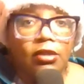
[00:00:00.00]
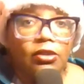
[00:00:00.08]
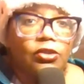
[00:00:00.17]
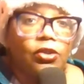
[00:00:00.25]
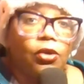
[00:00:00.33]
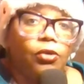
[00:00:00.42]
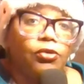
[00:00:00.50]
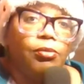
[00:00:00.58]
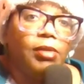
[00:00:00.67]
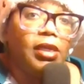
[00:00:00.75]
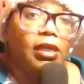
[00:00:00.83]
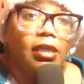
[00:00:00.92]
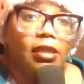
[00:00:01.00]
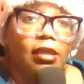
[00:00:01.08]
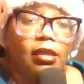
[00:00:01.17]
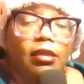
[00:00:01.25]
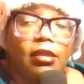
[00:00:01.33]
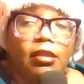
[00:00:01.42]
So to me,
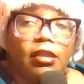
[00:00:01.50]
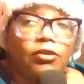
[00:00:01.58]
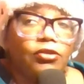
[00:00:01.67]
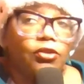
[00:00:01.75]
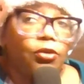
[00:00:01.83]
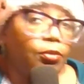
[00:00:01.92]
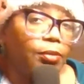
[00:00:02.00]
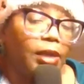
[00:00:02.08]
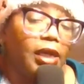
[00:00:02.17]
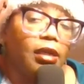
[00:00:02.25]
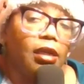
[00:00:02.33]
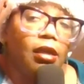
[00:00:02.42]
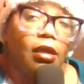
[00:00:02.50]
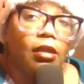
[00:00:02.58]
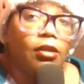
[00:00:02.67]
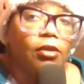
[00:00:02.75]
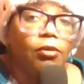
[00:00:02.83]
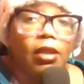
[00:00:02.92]
there's no debate.
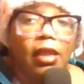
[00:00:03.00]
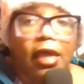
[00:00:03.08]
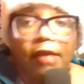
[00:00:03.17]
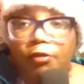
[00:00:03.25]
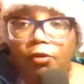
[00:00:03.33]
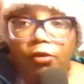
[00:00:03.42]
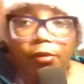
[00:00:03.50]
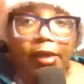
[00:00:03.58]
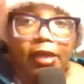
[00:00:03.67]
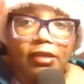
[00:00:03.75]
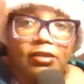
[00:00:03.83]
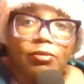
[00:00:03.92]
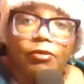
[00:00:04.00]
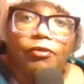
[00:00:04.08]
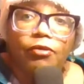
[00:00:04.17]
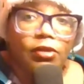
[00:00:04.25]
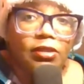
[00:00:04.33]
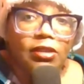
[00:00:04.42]
Uh, there were a lot of quarterbacks
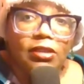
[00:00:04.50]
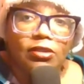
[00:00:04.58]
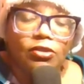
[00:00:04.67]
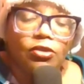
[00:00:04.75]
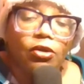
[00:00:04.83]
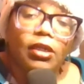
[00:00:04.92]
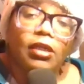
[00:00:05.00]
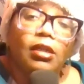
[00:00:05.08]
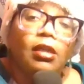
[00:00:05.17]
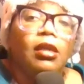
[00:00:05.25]
before the season started